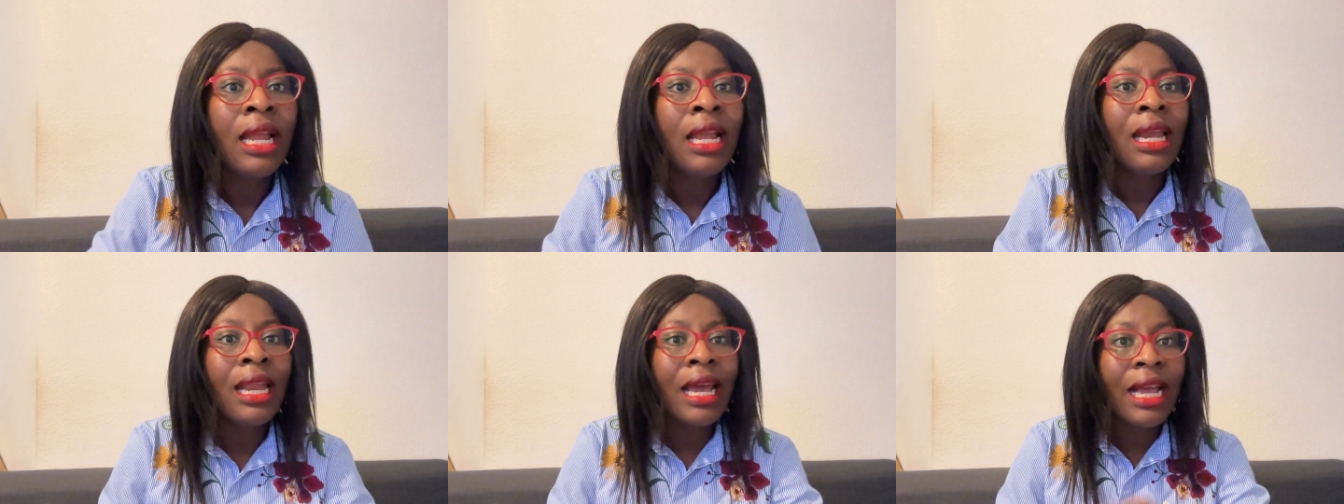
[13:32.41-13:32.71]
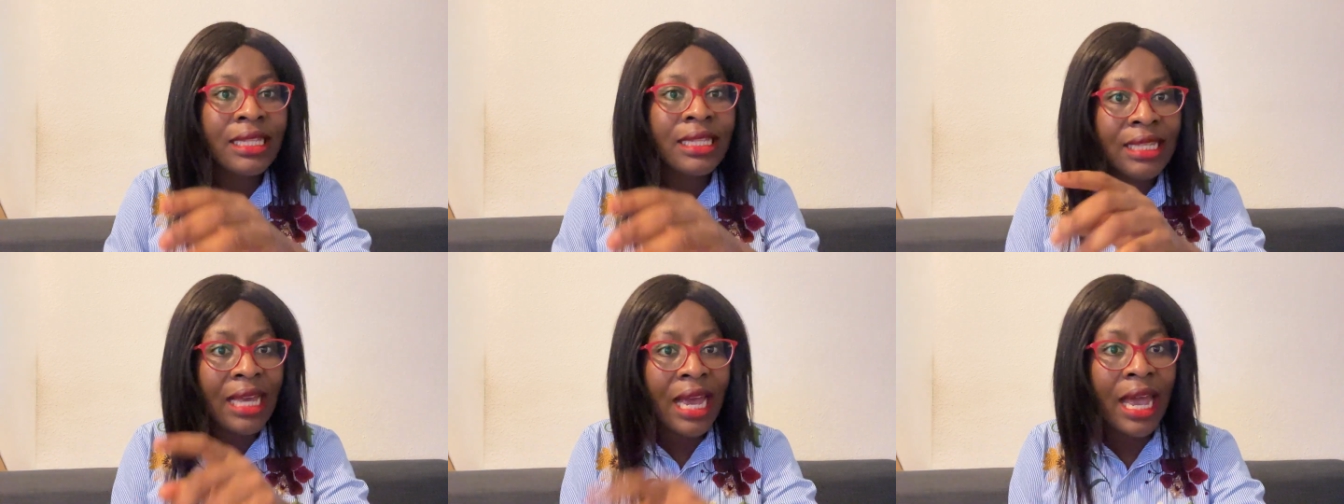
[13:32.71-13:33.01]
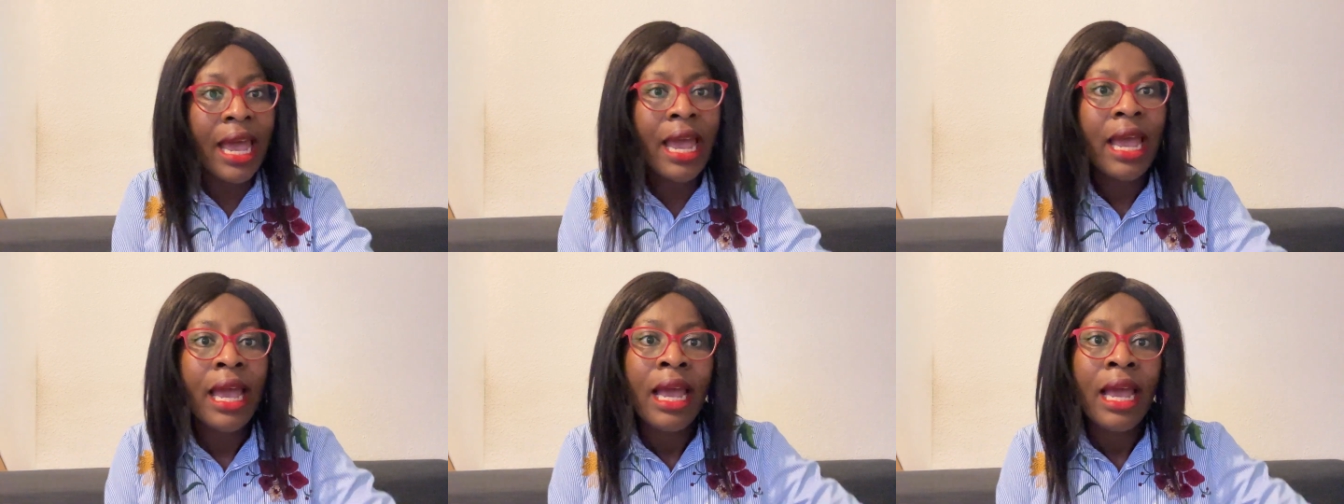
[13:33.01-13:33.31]
let's
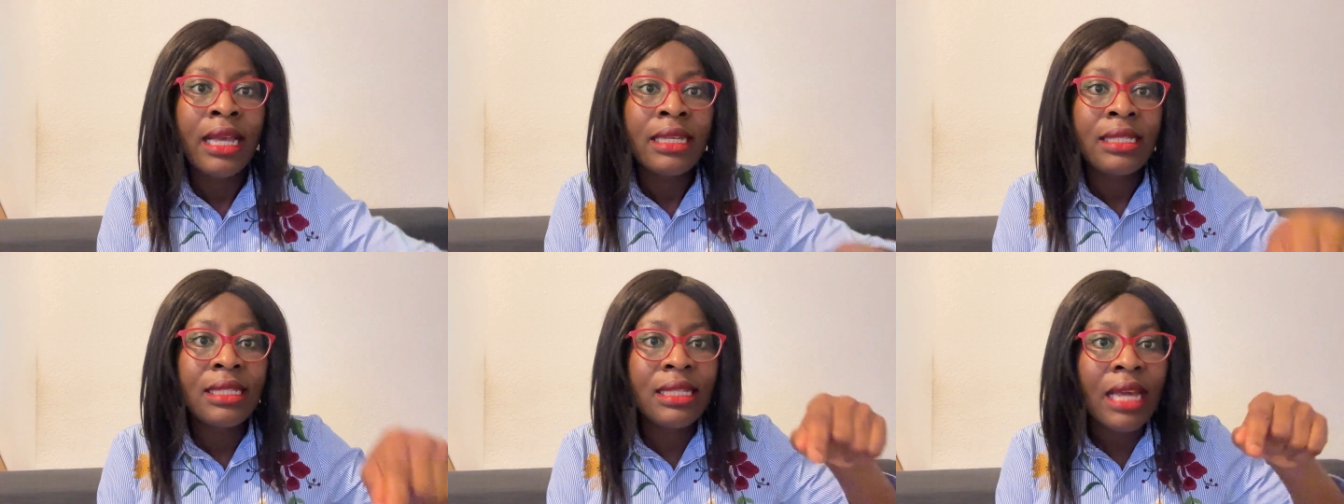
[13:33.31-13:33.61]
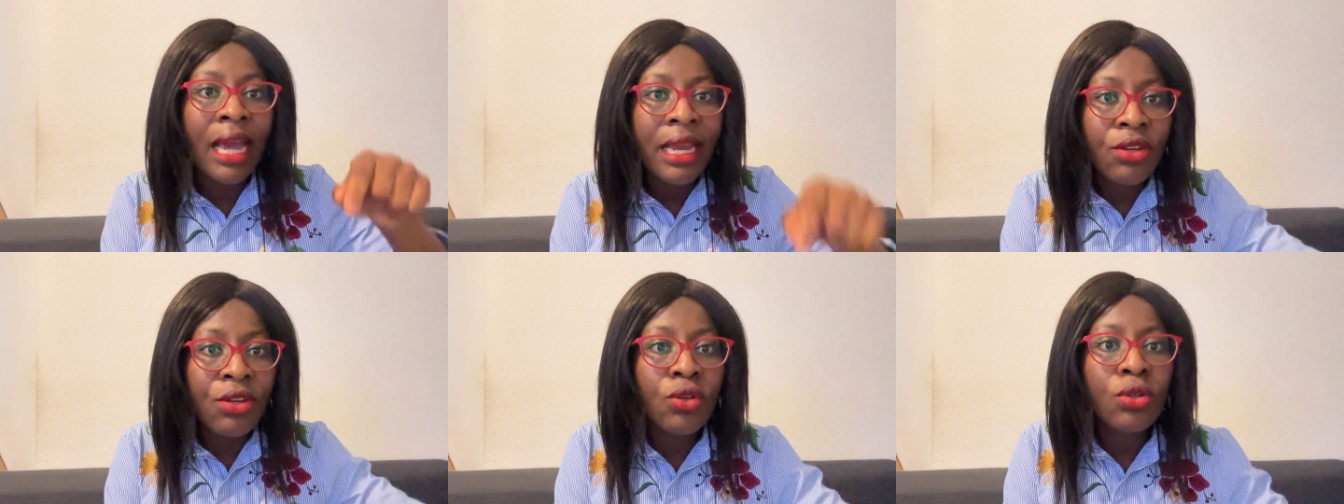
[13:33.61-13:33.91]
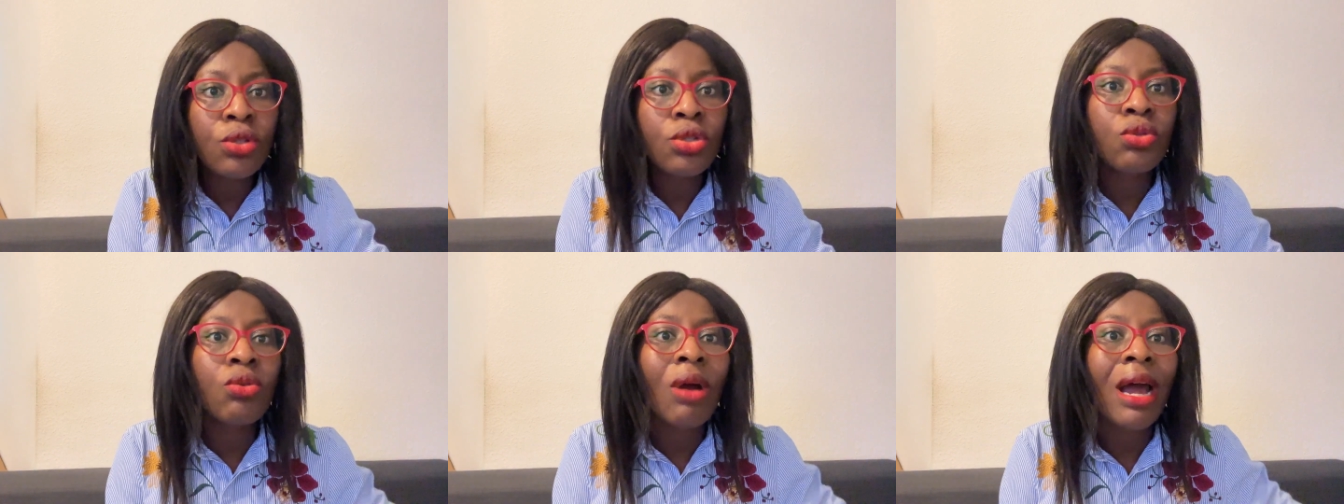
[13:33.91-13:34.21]
say send
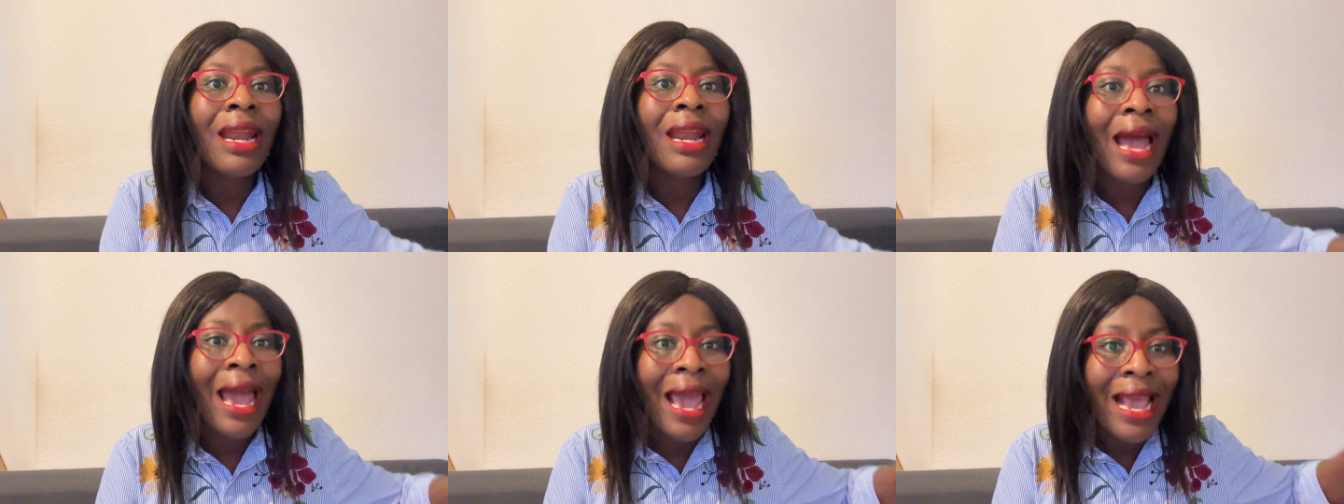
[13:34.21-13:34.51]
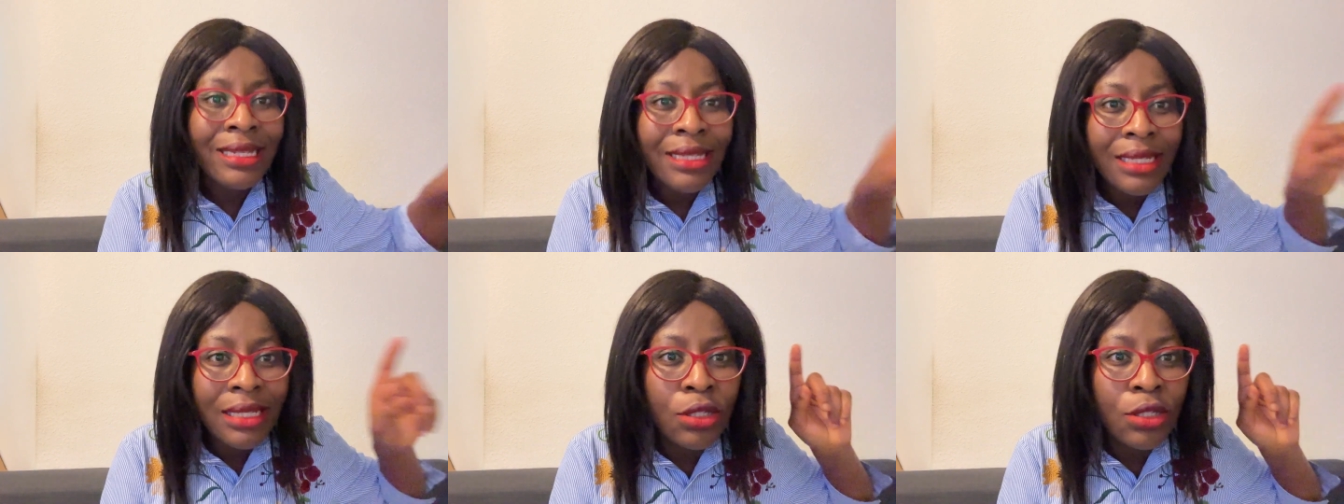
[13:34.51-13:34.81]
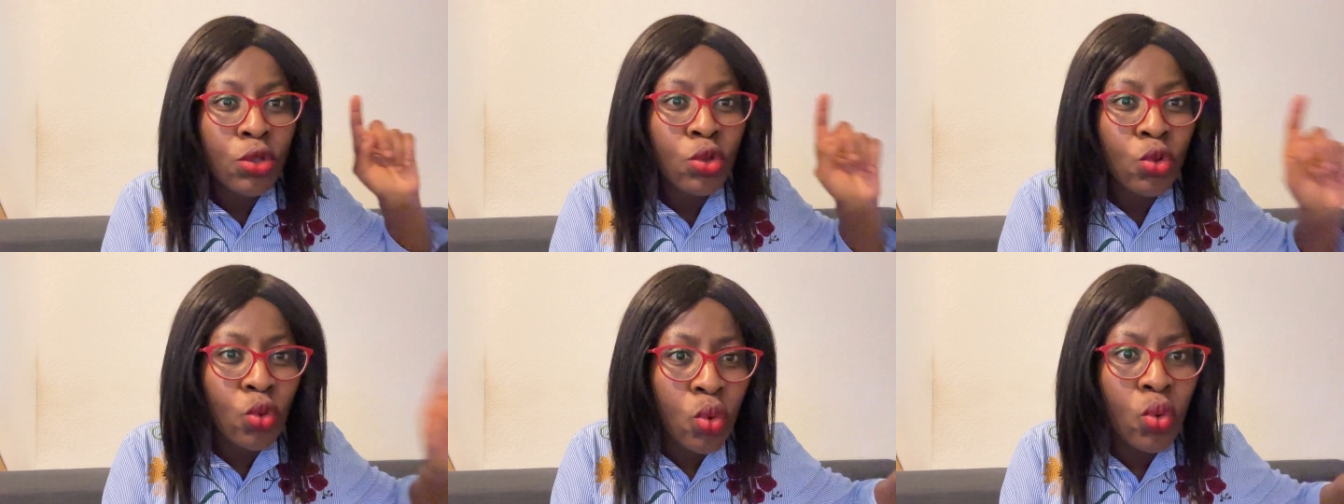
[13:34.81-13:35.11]
you to an IT
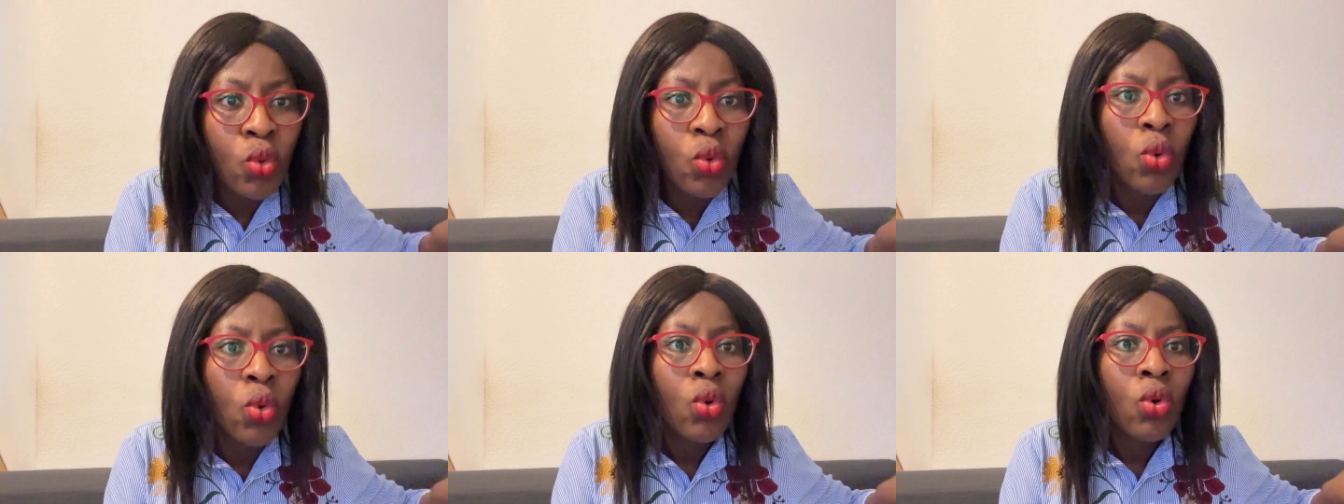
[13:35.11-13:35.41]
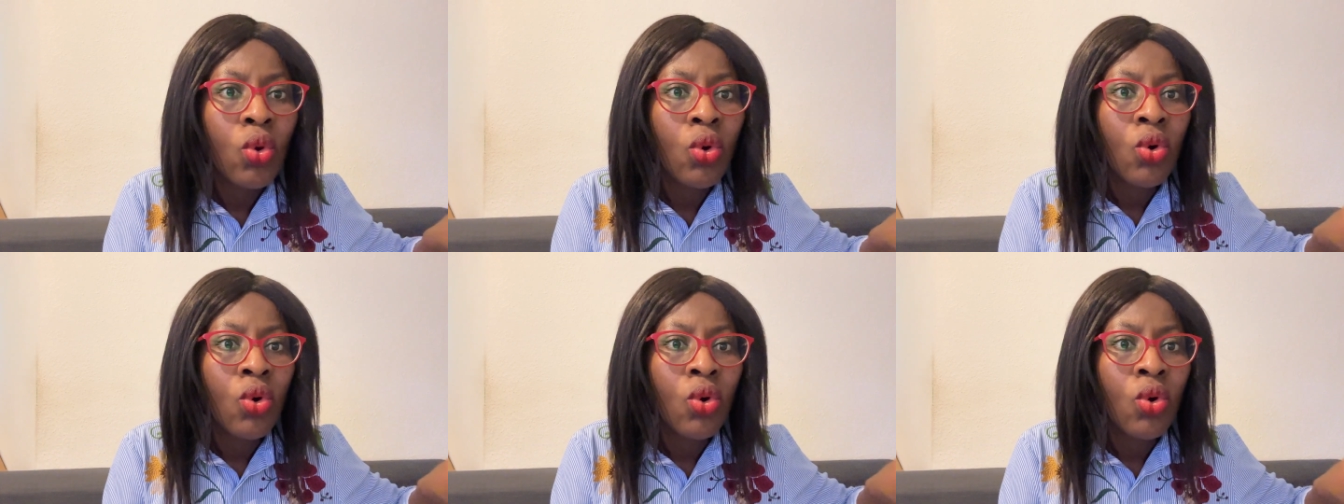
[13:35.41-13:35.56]
school,